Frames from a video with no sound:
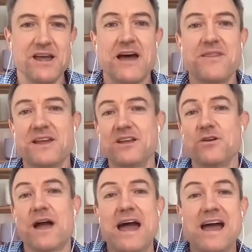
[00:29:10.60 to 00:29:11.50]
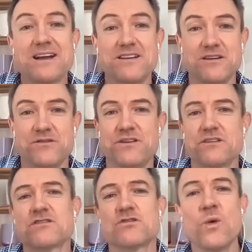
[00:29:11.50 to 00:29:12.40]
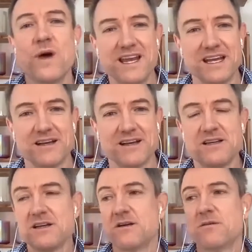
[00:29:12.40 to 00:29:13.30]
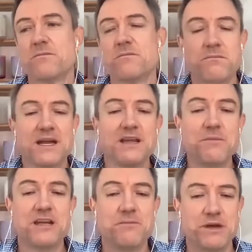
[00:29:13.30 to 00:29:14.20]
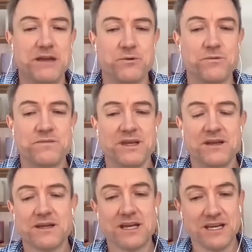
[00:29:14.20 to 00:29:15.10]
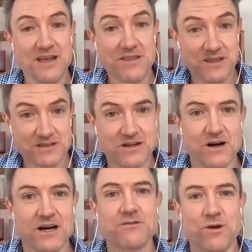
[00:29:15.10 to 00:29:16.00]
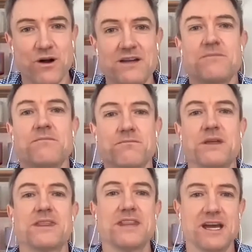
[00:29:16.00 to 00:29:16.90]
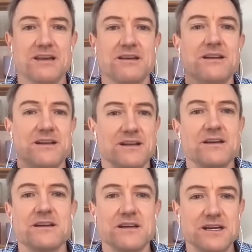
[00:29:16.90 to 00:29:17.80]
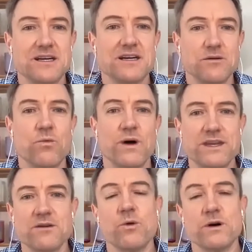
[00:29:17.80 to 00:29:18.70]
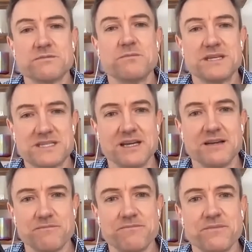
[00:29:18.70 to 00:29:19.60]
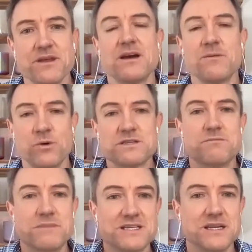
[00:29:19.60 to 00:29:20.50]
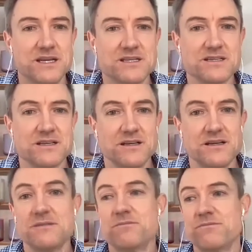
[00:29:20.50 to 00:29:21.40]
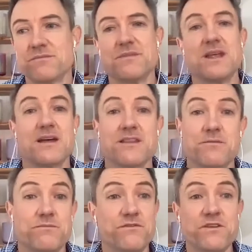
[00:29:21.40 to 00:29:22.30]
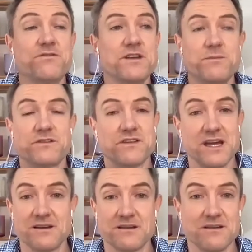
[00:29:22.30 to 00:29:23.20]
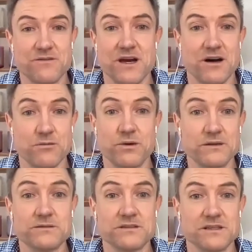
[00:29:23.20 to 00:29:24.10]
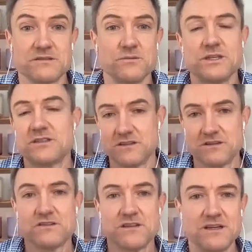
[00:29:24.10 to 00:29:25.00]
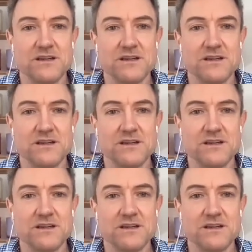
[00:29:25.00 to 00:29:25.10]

And then you're active, you're sweating. Many people can get the diet right, but then wonder what's missing. And what's missing is the other 50% of the whole process, which is